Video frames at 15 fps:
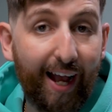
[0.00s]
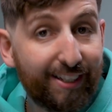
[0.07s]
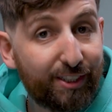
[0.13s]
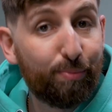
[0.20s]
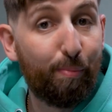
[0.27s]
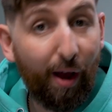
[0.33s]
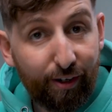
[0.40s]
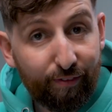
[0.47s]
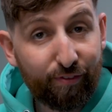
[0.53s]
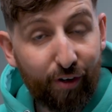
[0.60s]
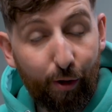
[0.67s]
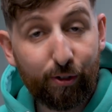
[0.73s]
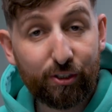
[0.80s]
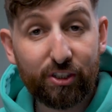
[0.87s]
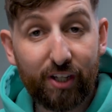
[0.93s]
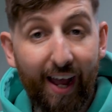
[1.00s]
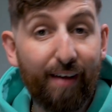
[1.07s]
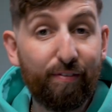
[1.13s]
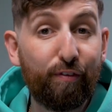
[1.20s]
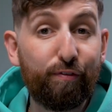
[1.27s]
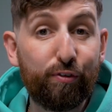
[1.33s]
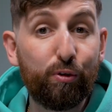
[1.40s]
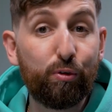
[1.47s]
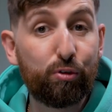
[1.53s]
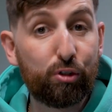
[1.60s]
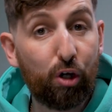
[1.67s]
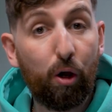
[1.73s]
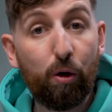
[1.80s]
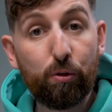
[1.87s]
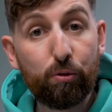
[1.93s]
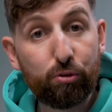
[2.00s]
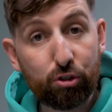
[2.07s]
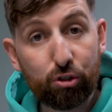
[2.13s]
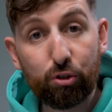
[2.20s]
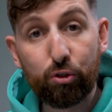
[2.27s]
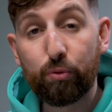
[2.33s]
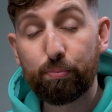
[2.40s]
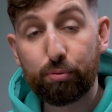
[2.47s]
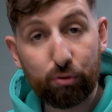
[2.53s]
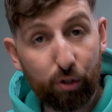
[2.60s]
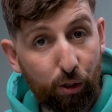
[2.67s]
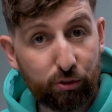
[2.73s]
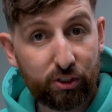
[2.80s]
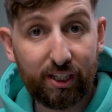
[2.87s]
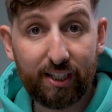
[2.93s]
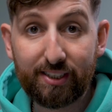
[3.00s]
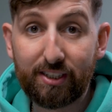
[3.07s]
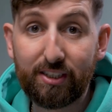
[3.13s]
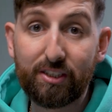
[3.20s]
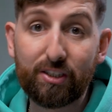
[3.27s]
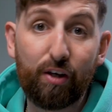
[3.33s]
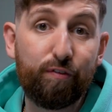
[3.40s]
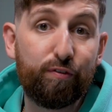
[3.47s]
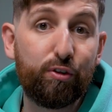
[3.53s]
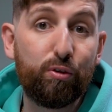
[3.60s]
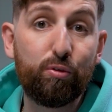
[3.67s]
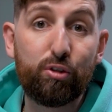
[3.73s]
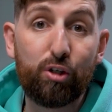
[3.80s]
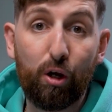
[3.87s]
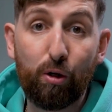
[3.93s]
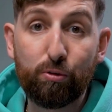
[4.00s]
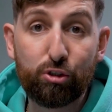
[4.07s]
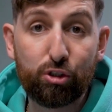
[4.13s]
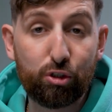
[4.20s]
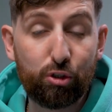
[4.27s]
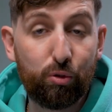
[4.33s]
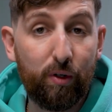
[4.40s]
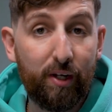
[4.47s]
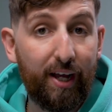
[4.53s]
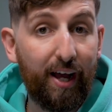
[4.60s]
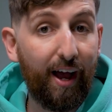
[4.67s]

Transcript: As you might have noticed, I have a few go-to processes, a few go-to